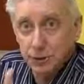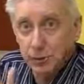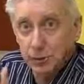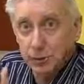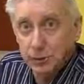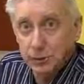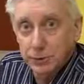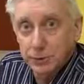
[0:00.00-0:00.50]
that
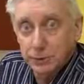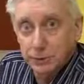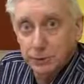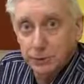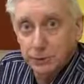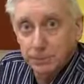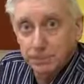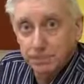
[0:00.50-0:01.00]
you're
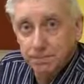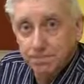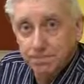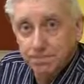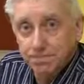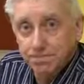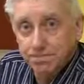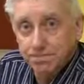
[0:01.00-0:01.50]
introducing.
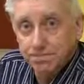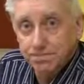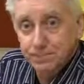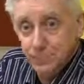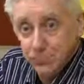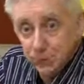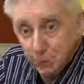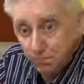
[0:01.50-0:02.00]

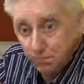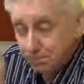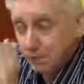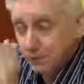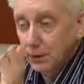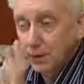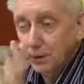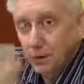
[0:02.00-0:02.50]
So,
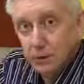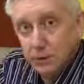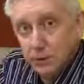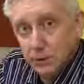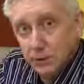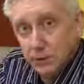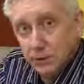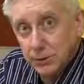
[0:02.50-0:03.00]

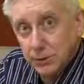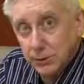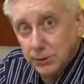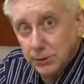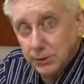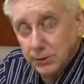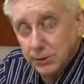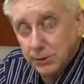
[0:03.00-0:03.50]
just to
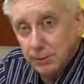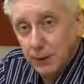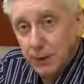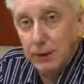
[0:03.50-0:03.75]
summarise,